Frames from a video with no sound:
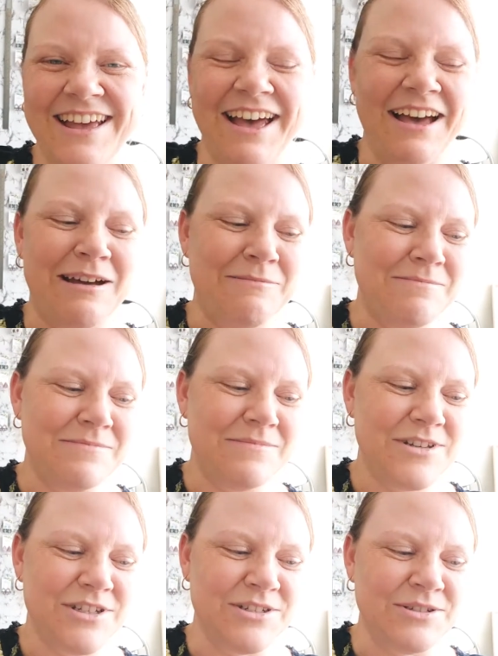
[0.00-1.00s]
um,
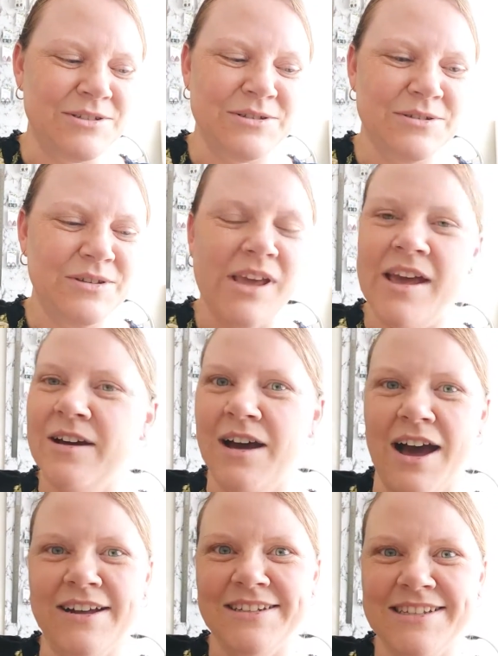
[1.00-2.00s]
to yeah
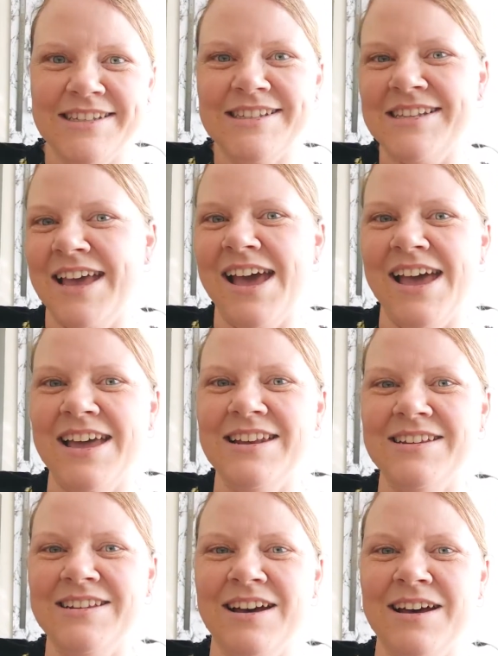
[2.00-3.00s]
artists
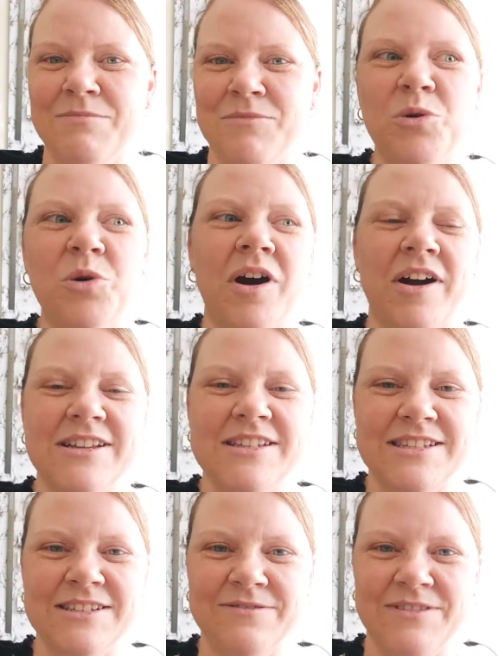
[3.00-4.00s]
and um, all
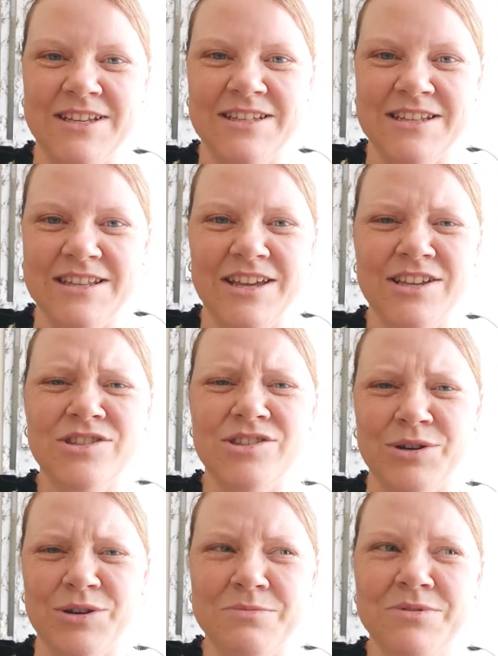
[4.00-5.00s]
kinds of things in there,
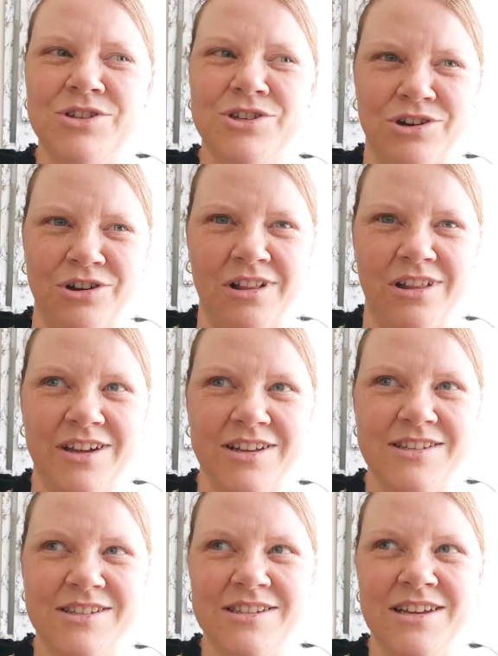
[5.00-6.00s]
soaps,
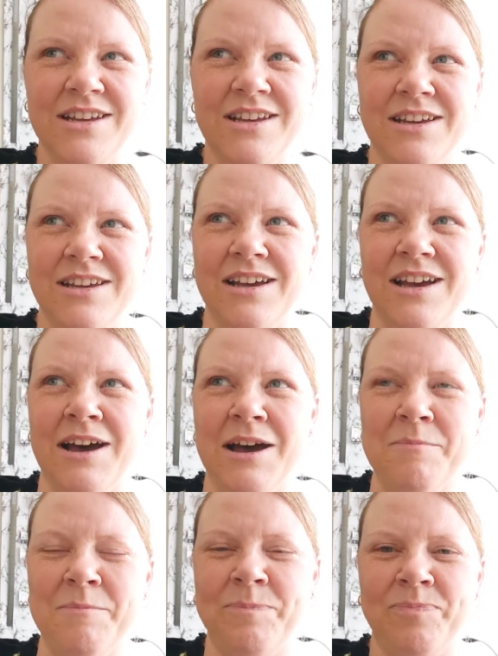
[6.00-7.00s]
chocolates.
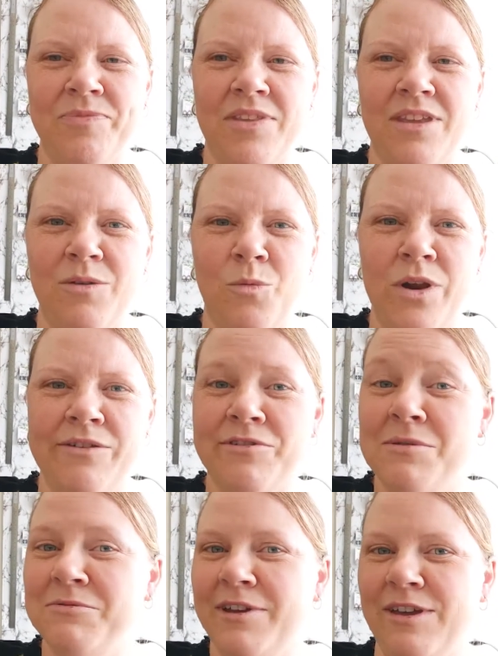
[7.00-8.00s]
Um, whenever
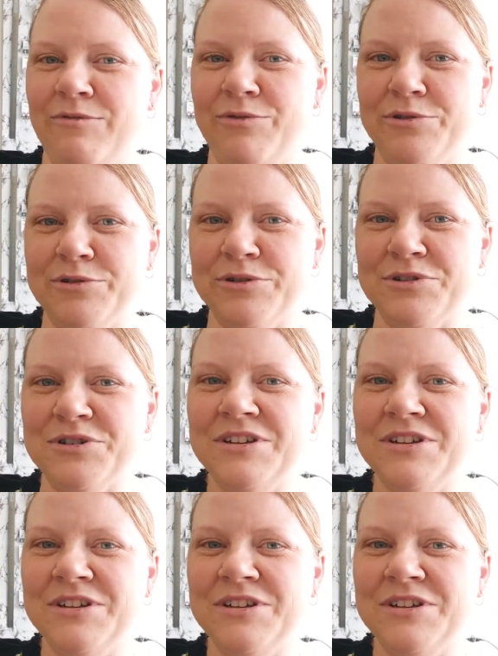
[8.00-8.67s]
I'm looking for